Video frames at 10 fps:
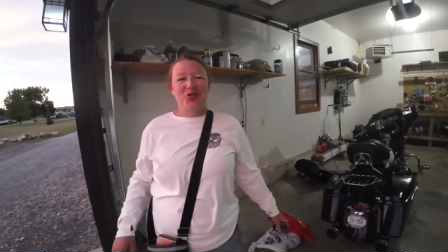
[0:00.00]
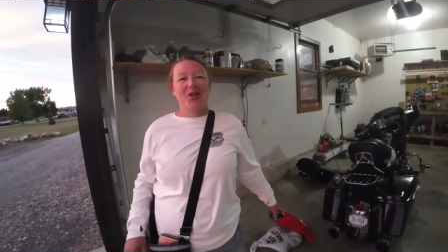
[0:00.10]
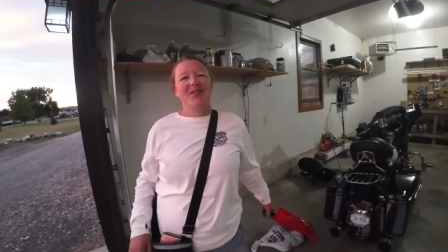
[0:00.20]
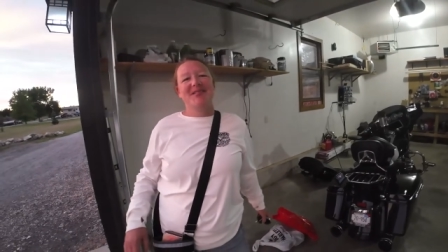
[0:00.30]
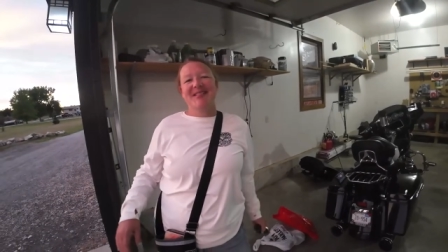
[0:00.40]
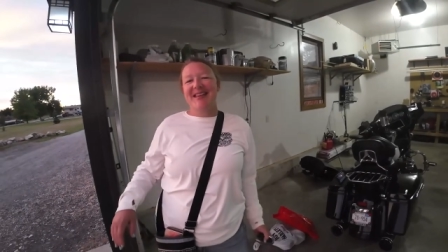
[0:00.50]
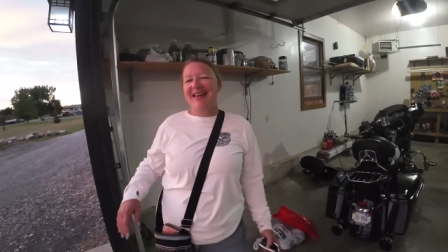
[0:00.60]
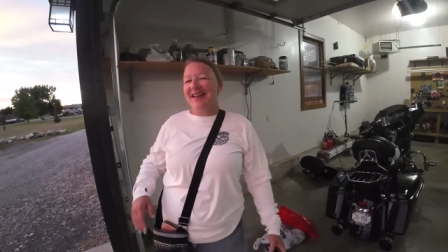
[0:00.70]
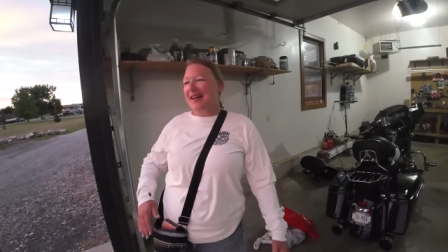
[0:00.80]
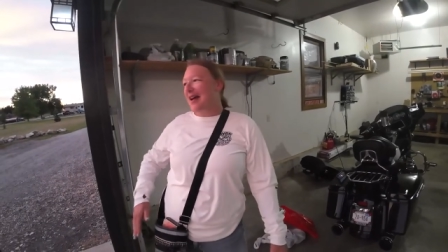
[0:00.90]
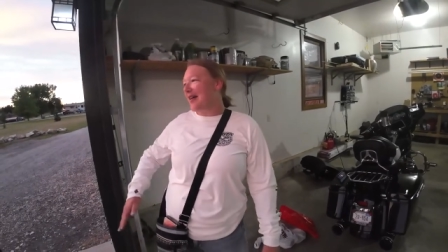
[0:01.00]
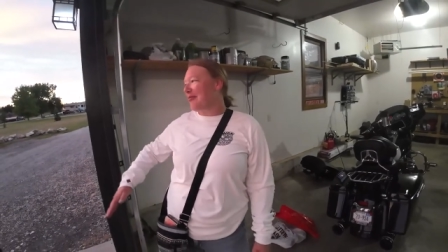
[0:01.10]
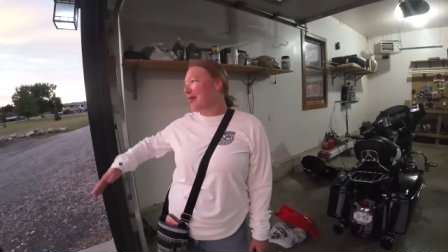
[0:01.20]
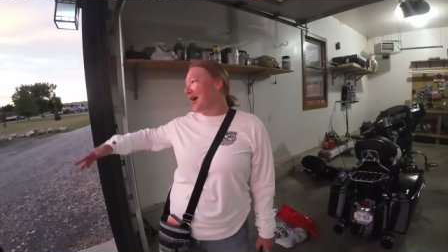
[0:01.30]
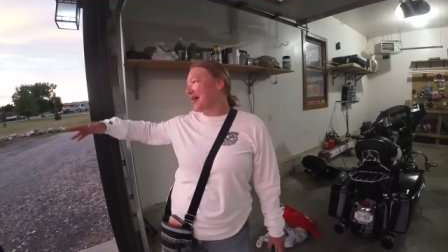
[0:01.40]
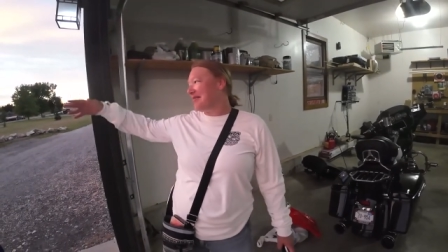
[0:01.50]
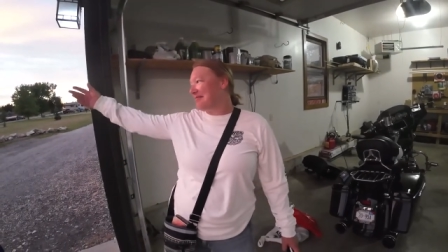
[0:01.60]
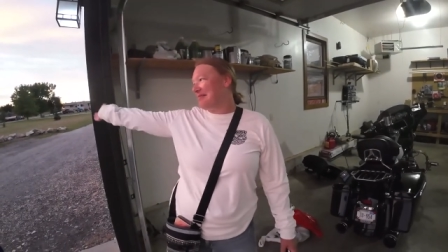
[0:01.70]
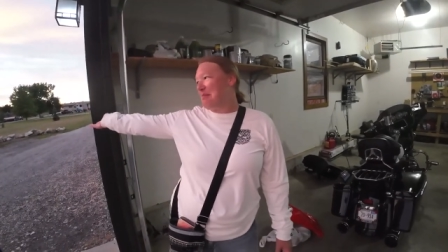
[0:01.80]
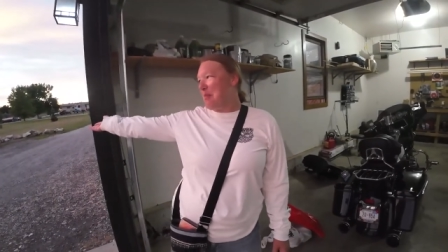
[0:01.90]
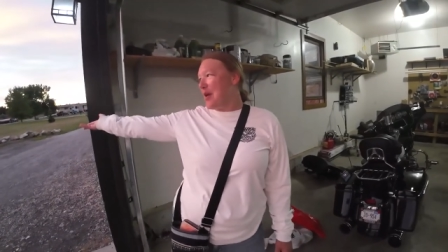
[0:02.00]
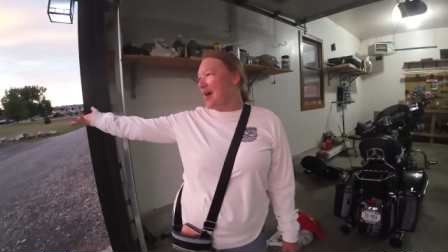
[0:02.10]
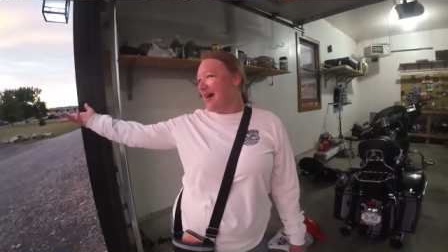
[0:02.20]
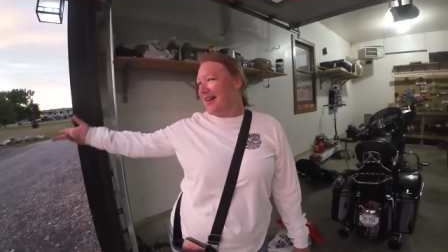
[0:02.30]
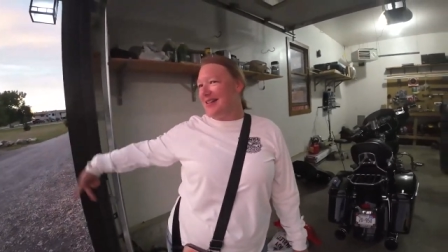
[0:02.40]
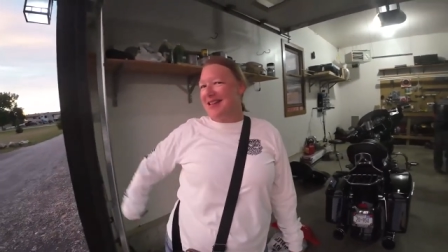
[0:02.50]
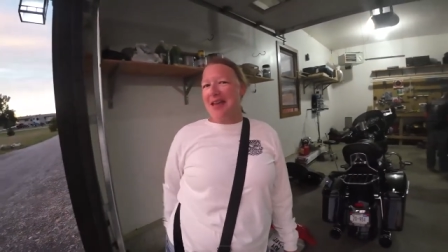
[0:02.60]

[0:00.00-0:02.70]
Chelsea and I ride behind